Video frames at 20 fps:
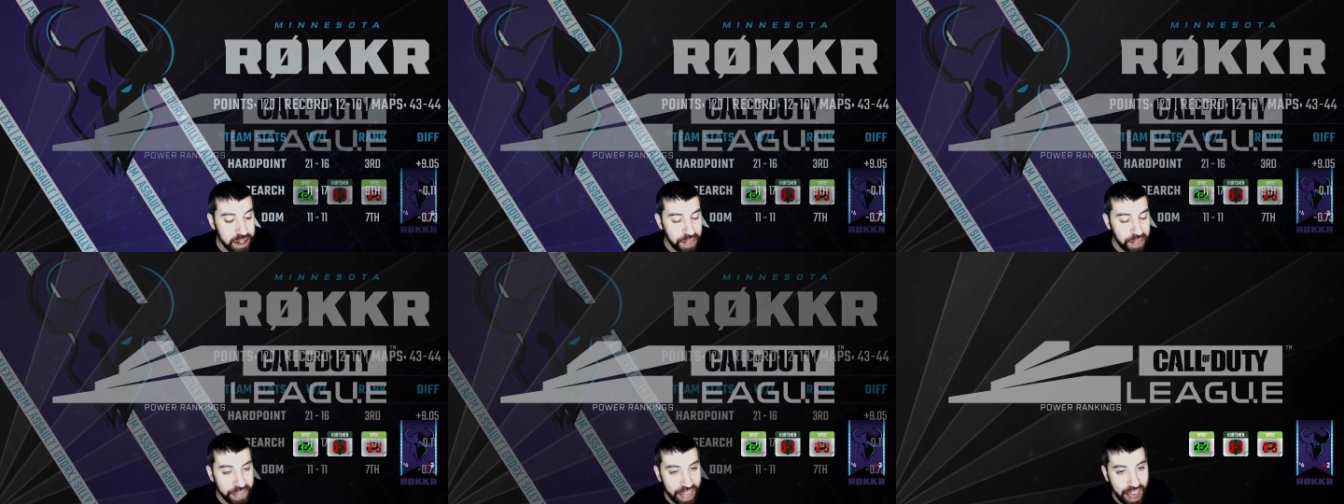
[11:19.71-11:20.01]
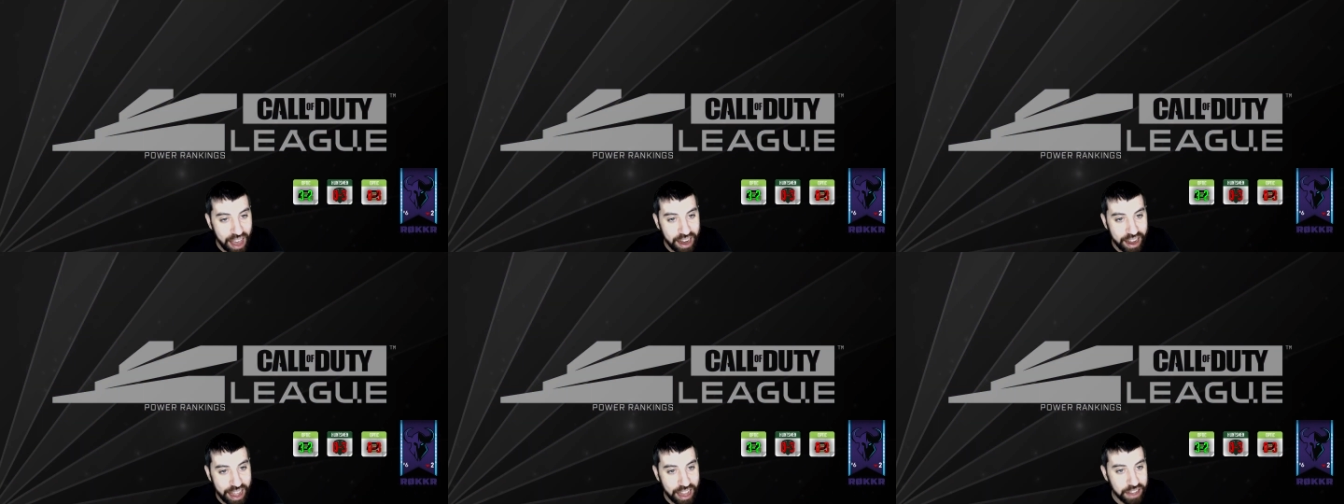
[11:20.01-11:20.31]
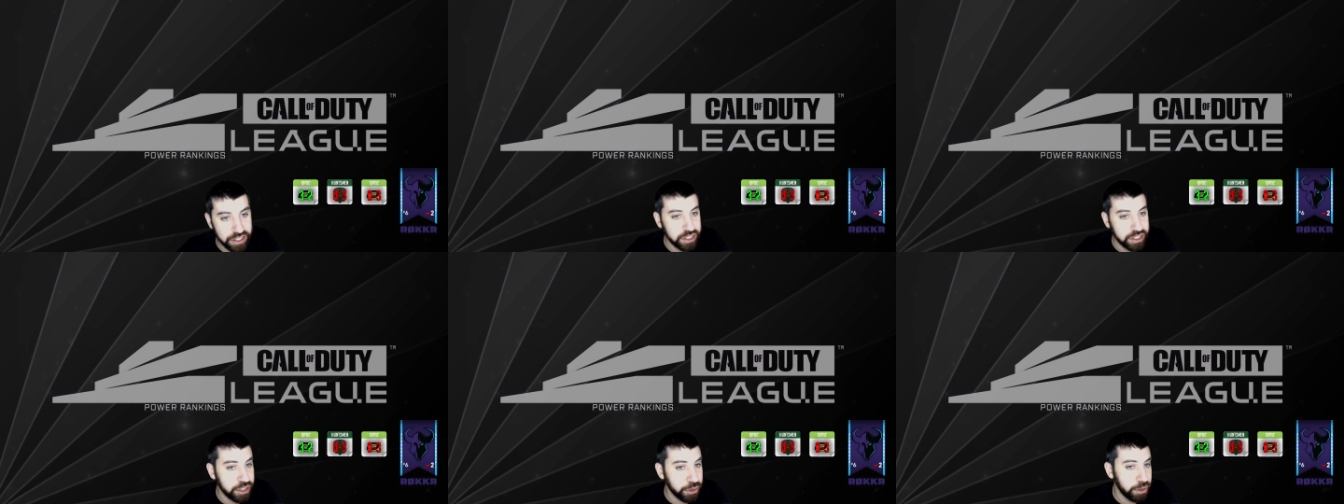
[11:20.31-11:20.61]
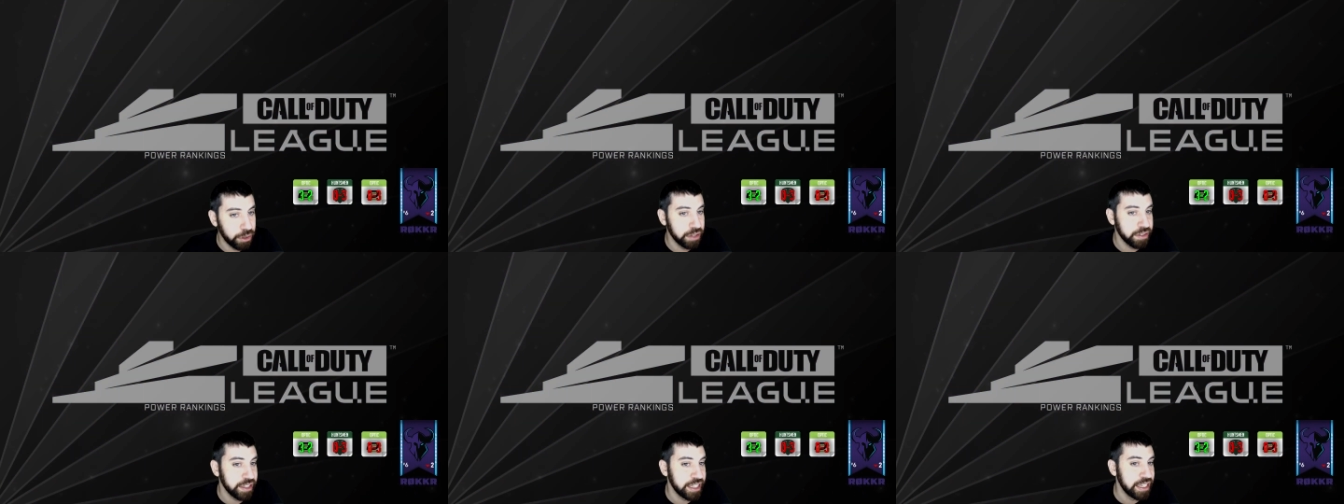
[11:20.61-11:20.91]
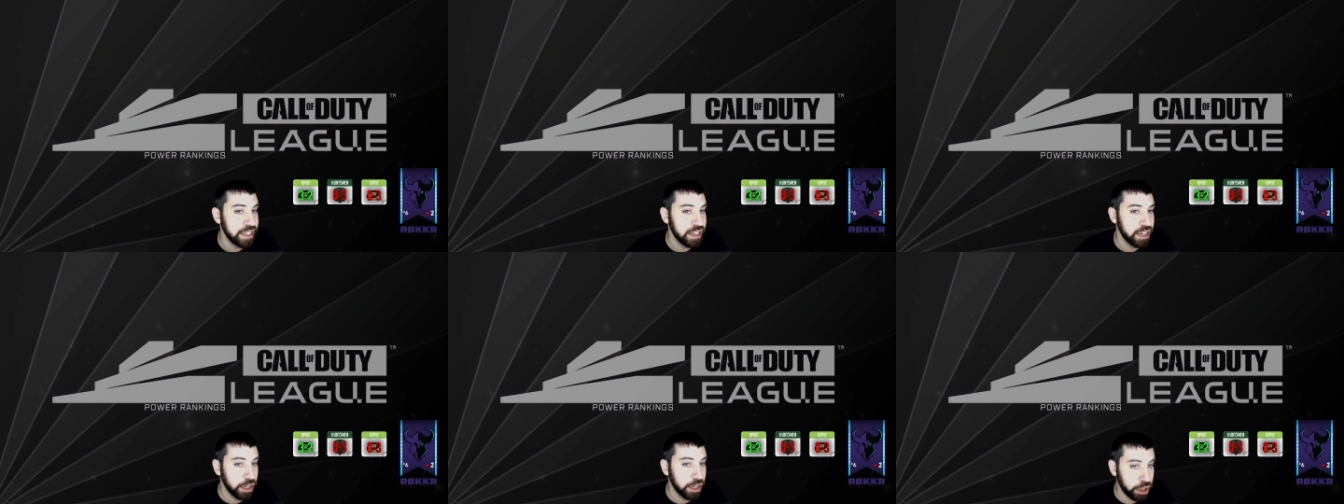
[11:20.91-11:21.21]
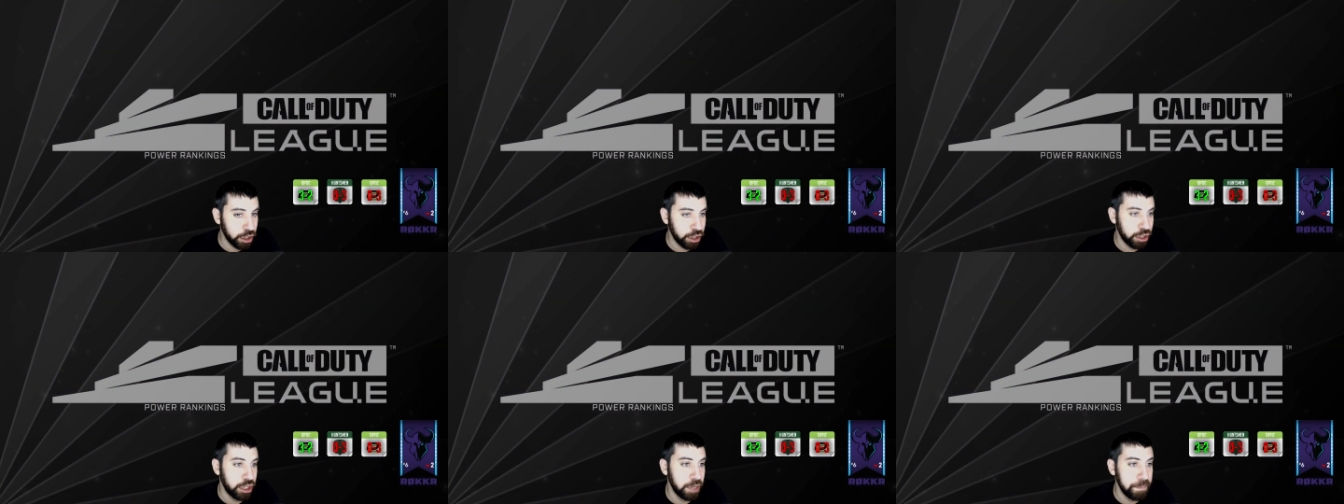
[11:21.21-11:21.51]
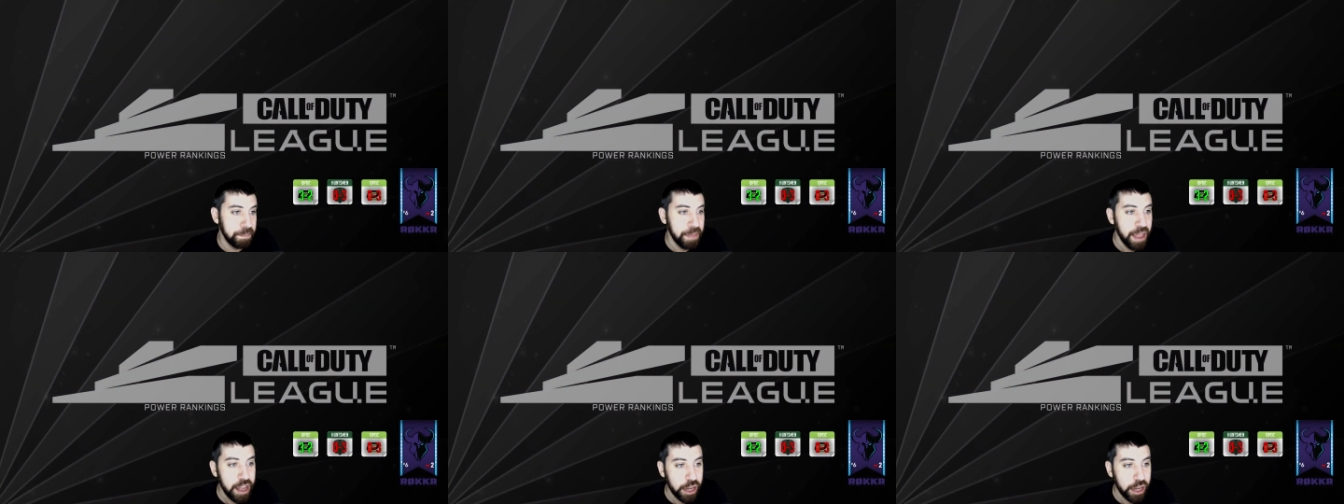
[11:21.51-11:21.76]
that has currently occurred.